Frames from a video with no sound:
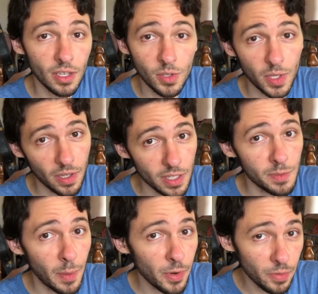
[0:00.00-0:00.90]
So I thought this
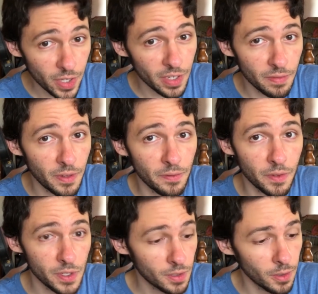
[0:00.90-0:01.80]
might be a really good fit for
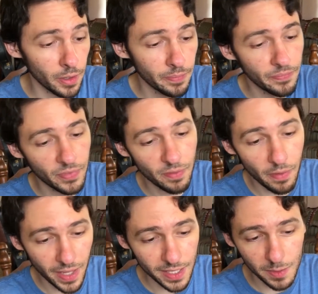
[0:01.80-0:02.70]
the score for
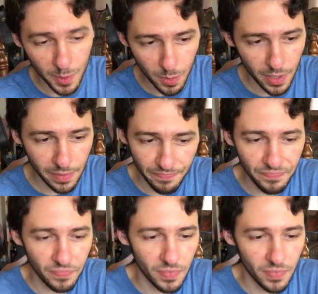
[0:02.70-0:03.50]
Valleys Between,